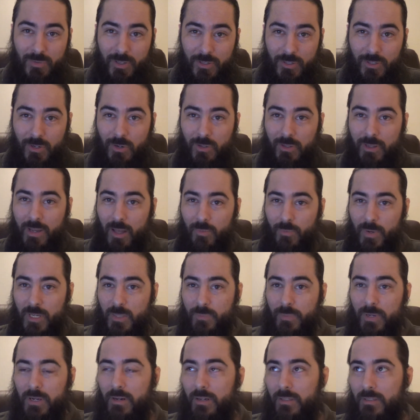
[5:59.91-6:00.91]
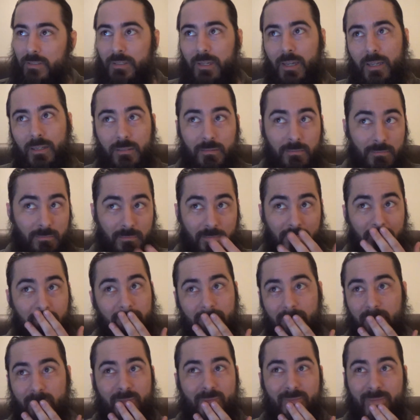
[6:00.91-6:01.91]
for this early on with my spirits, that
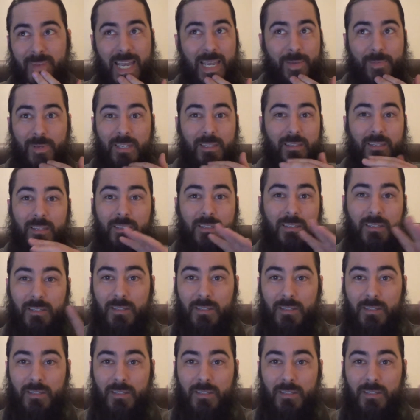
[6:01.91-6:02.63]
maybe this